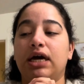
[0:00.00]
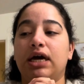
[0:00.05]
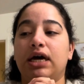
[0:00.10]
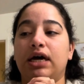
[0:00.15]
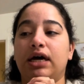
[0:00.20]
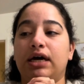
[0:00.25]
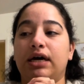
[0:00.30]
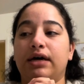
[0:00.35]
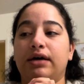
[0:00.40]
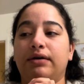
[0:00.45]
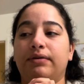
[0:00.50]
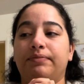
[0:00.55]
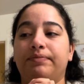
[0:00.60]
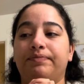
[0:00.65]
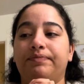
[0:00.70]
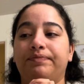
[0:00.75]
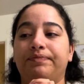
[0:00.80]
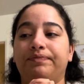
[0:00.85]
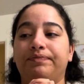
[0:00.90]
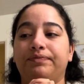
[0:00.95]

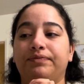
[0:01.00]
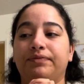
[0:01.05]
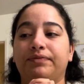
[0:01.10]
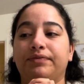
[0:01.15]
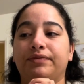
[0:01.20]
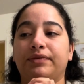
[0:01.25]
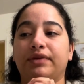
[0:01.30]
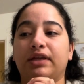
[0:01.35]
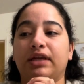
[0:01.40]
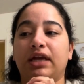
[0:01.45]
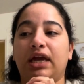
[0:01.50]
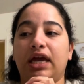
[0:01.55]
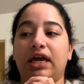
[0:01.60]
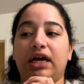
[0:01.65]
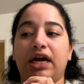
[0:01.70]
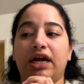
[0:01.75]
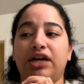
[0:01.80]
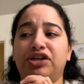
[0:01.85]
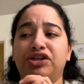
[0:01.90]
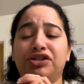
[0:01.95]
And kind